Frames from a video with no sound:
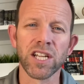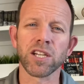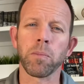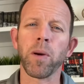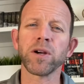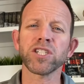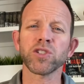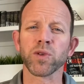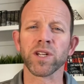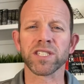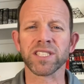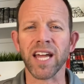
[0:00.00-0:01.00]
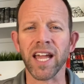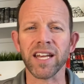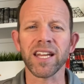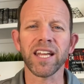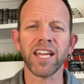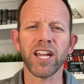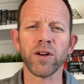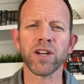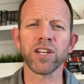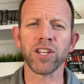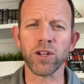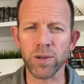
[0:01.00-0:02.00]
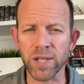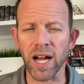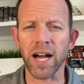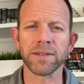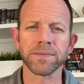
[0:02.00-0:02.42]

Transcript: to purchase real estate here in Utah.